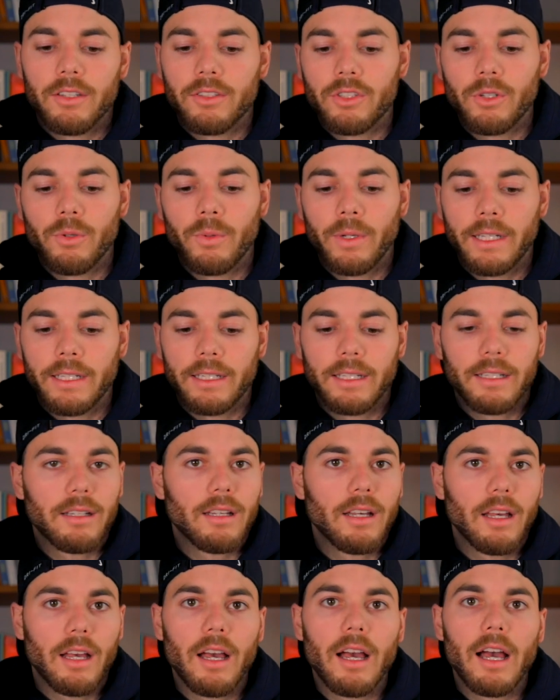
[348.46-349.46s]
doing
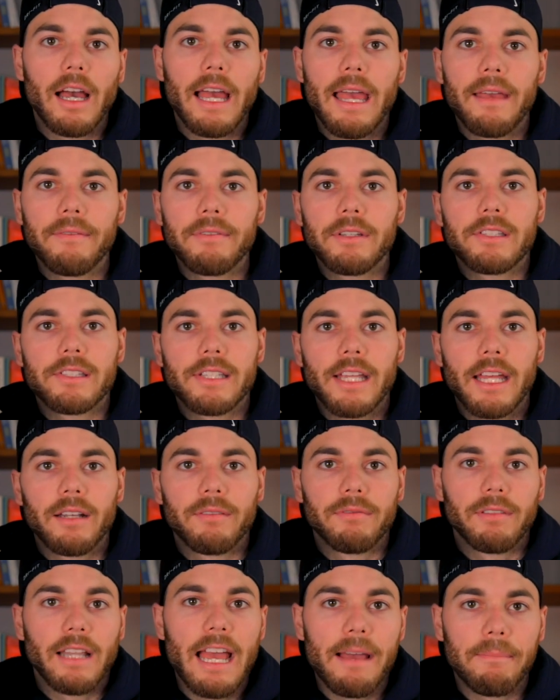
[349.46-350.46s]
a heavy set
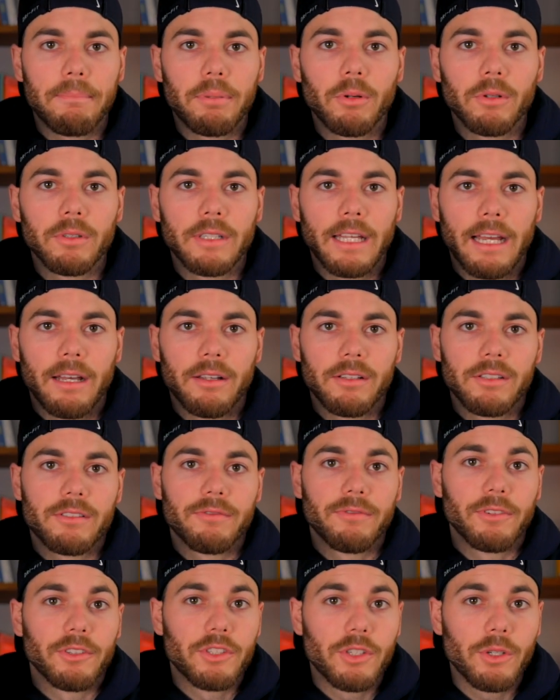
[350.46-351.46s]
of lat
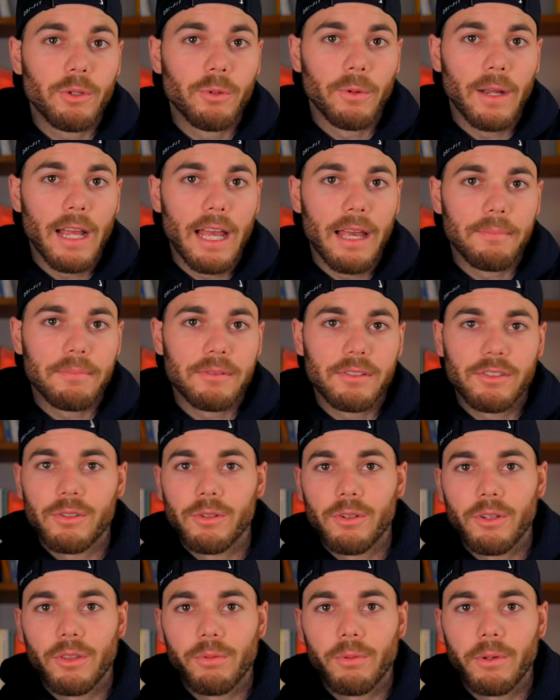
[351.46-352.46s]
pull-downs for 2
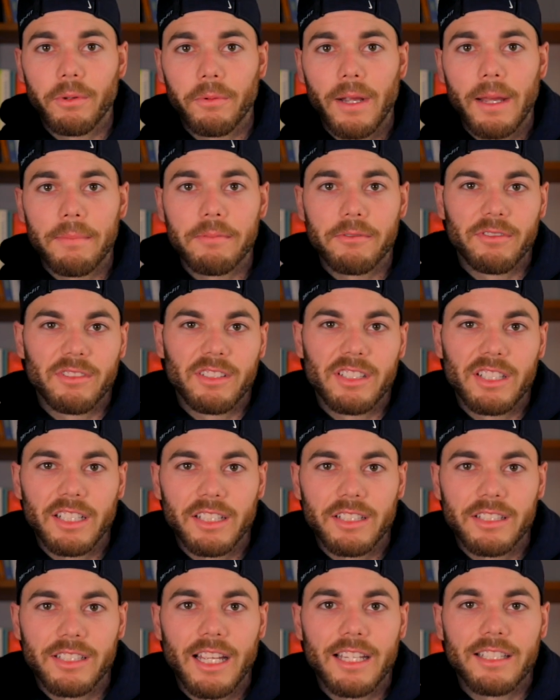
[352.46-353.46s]
to 3 reps for
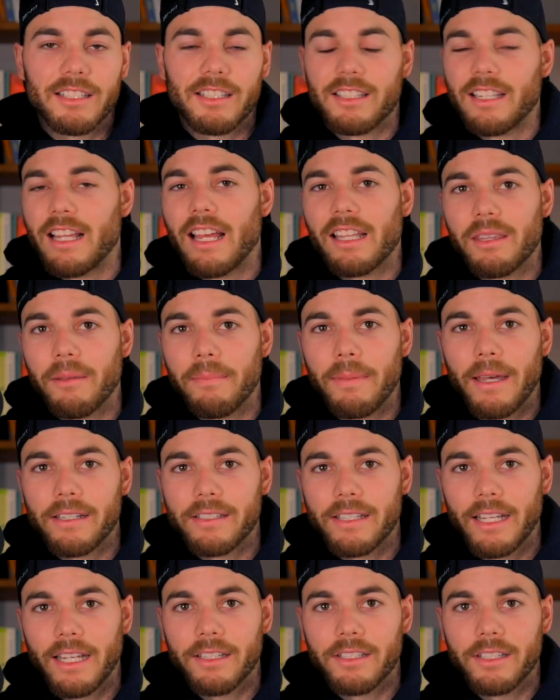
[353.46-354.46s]
6 sets is not the
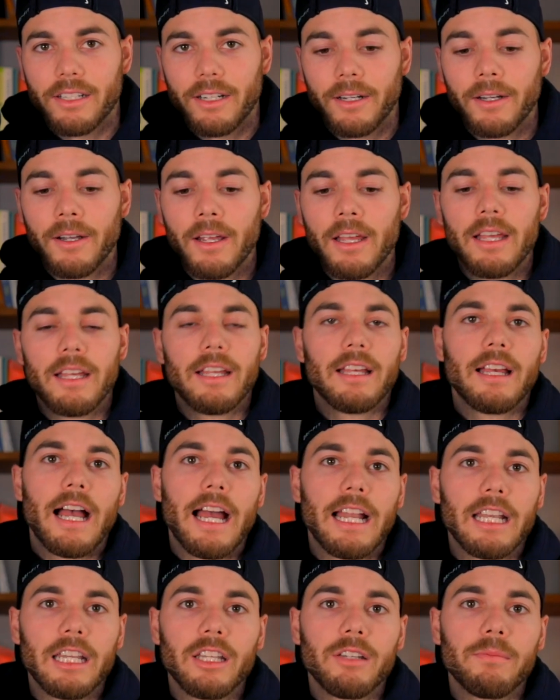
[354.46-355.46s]
best answer.
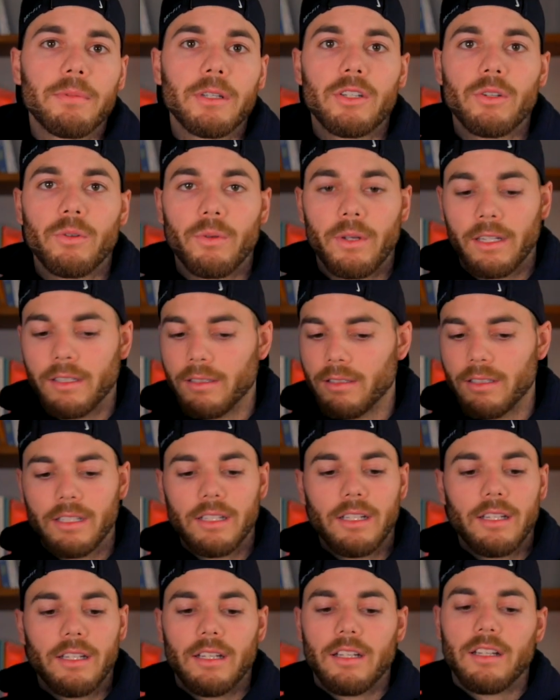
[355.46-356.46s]
I need to be doing
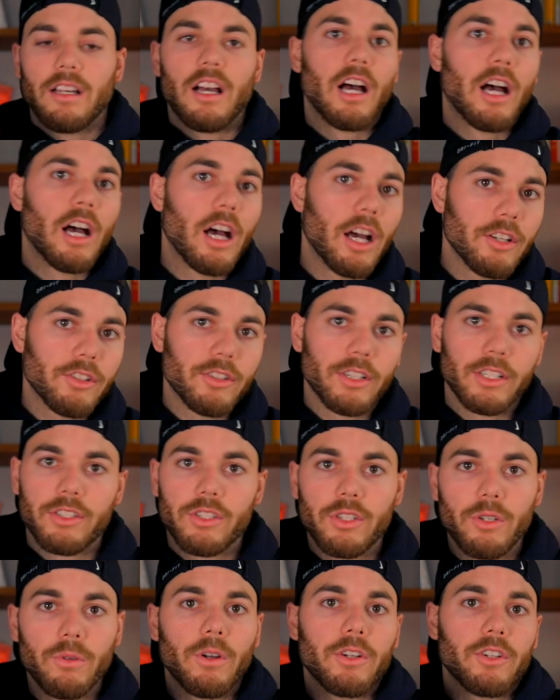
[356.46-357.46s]

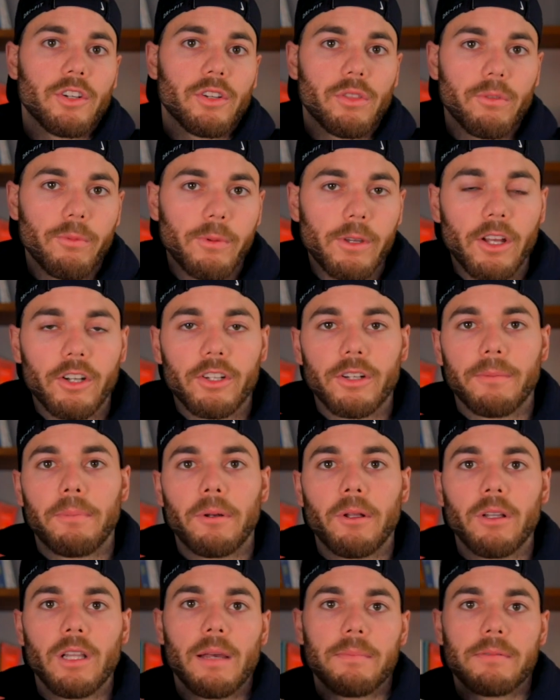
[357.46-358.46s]
100, 200, 300
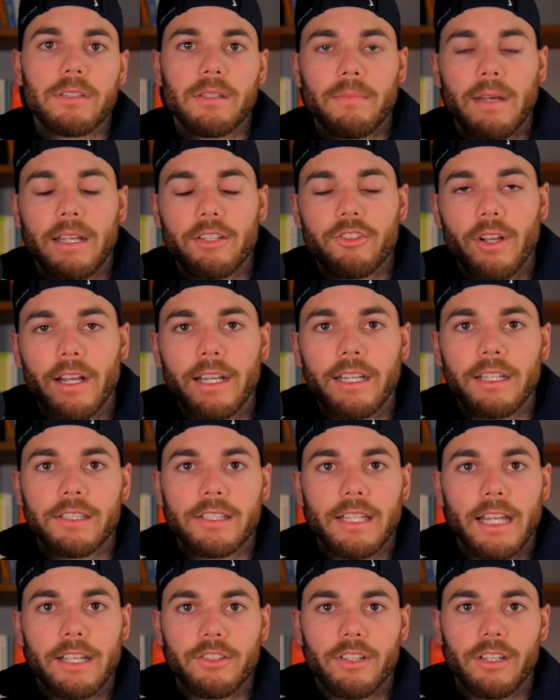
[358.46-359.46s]
pull-ups in my training
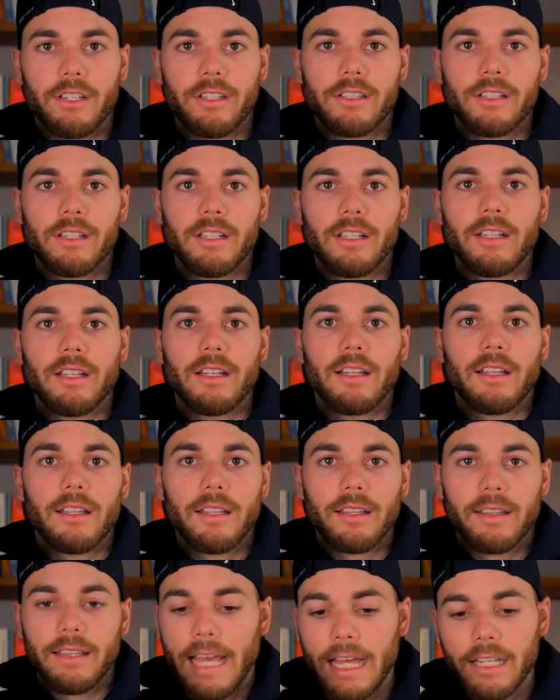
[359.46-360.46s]
sessions.
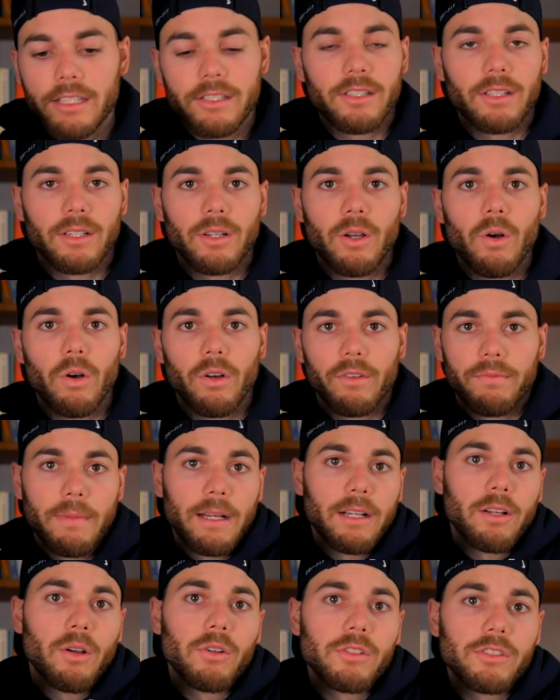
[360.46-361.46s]
That's the goal. If
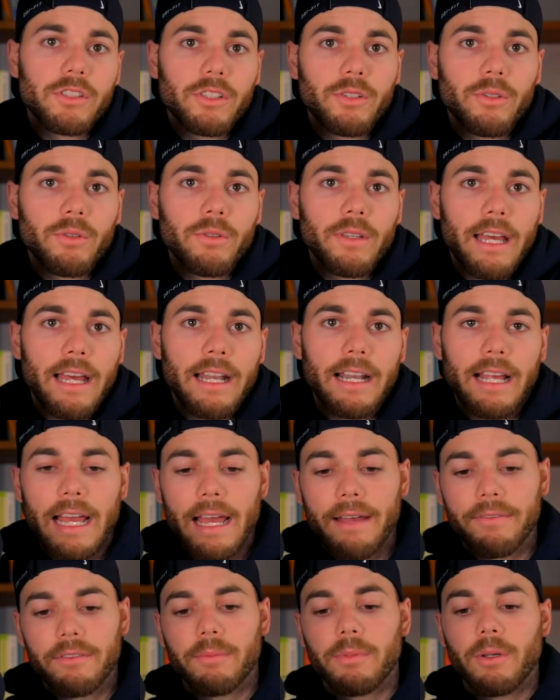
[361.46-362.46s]
my goal is to do that, I
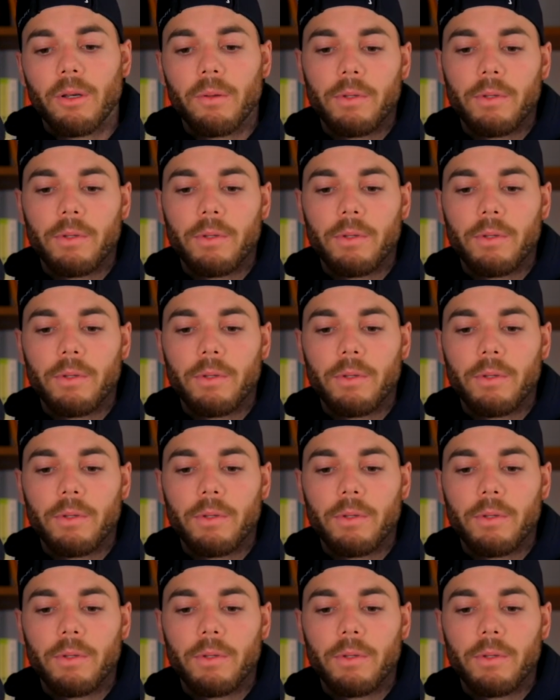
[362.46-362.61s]
have to be